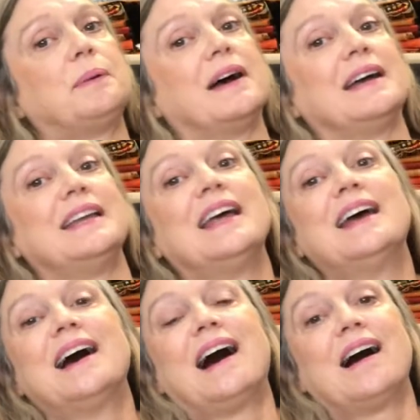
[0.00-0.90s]
but
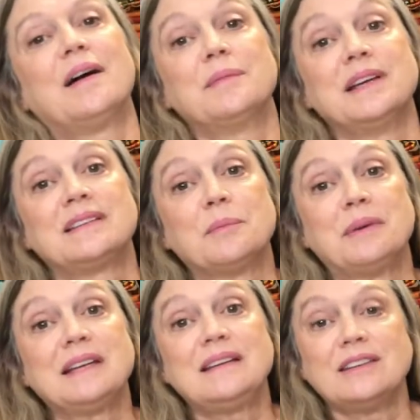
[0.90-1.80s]
it's a
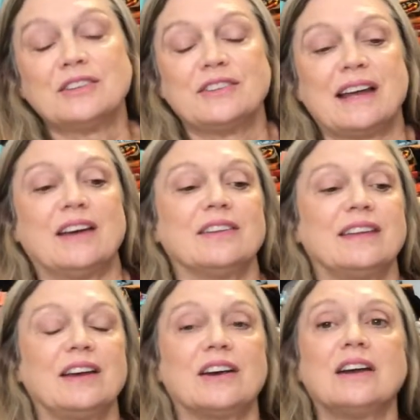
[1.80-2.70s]
big deal down
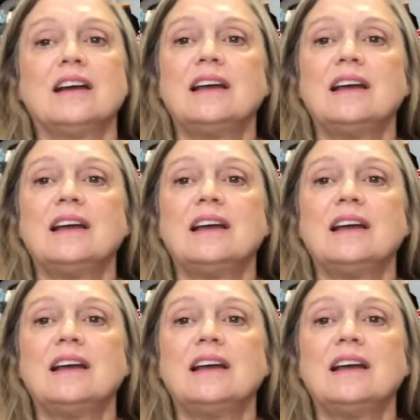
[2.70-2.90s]
there.